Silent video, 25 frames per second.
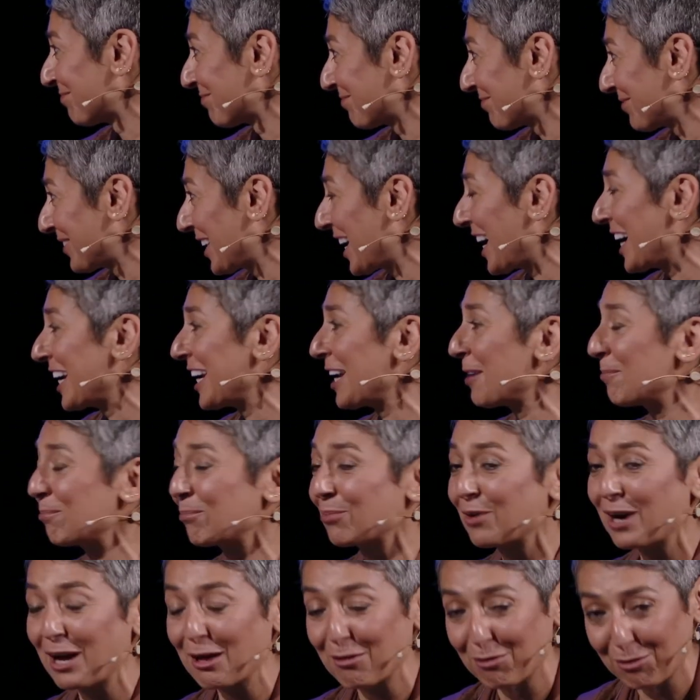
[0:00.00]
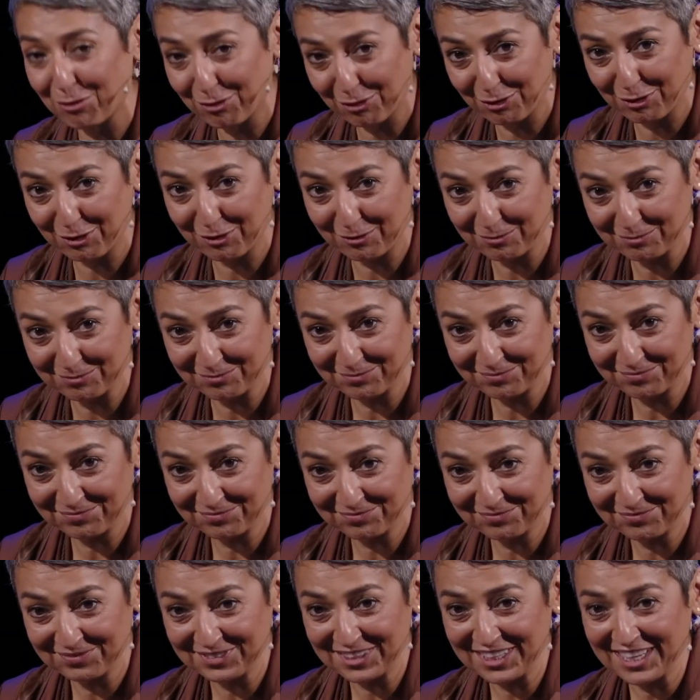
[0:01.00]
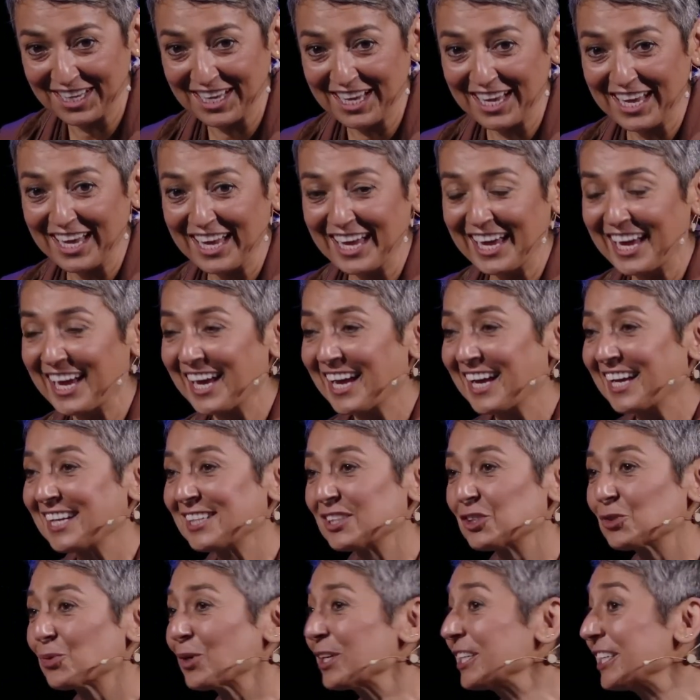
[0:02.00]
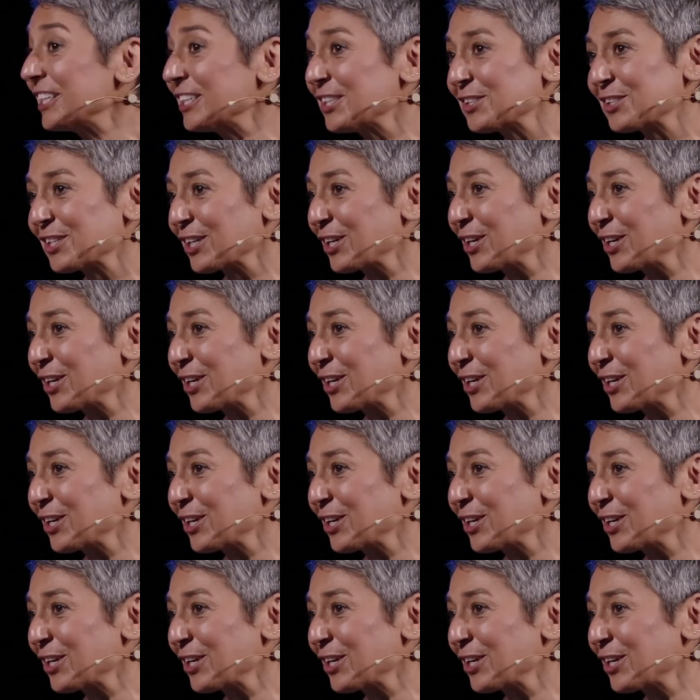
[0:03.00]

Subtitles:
I am breath. And 20 years ago,